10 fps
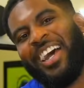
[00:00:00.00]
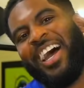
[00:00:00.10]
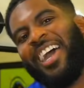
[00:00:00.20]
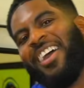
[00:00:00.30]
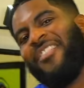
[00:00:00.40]

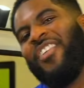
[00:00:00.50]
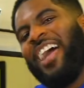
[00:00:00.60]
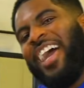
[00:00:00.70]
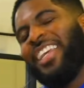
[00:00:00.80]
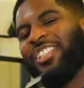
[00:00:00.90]
if I
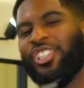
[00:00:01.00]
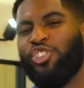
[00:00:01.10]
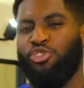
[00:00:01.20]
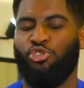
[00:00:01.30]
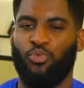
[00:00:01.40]
had to just
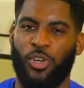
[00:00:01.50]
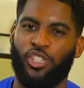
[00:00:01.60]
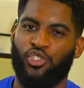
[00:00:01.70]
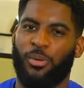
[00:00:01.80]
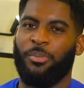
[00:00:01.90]
choose one
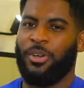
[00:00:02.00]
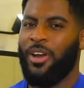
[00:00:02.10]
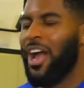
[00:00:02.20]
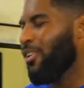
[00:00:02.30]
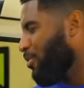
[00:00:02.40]
trimmer, I
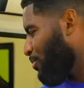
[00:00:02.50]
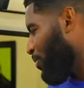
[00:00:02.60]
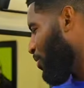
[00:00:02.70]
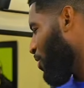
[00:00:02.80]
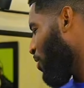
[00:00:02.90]
don't
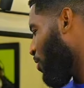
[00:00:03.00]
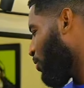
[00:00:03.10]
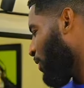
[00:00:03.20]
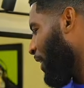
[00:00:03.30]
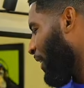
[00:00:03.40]
know,
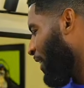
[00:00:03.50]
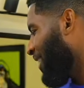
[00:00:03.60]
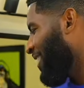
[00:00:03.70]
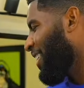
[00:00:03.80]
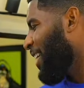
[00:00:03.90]
like,
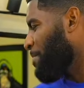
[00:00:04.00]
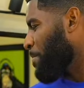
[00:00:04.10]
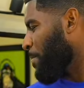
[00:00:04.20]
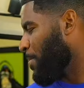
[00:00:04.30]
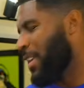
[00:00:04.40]

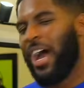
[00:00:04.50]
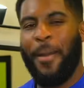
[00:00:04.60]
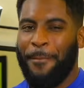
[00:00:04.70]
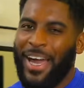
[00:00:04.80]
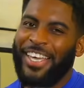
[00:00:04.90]
I
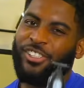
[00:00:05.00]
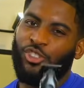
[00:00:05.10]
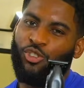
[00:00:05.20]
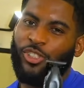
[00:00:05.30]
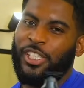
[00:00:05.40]
might
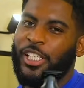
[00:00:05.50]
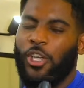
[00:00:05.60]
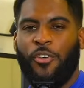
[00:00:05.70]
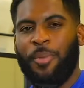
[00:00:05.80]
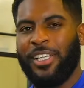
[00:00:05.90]
choose these over
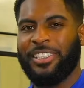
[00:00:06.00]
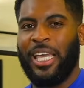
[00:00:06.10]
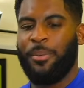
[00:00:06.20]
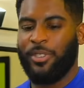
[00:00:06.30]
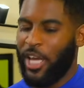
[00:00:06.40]
my
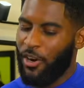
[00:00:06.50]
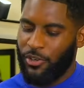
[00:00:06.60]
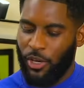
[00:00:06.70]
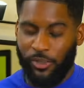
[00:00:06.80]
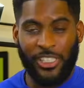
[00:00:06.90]
Sabers. I don't
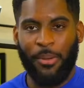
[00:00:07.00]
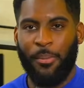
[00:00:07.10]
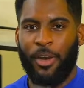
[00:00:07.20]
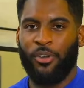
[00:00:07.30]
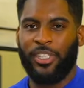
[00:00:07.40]
know, it's something
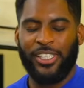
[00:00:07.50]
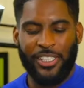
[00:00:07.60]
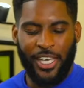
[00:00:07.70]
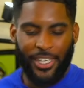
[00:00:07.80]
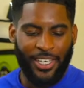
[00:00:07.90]
about this
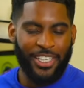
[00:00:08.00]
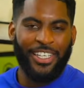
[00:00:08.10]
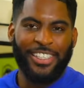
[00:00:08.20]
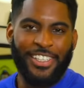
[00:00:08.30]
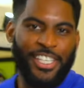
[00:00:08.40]
like
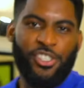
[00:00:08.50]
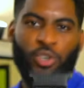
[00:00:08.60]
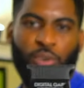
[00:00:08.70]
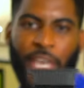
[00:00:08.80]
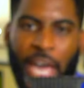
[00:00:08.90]
digital
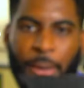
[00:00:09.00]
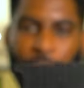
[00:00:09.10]
gap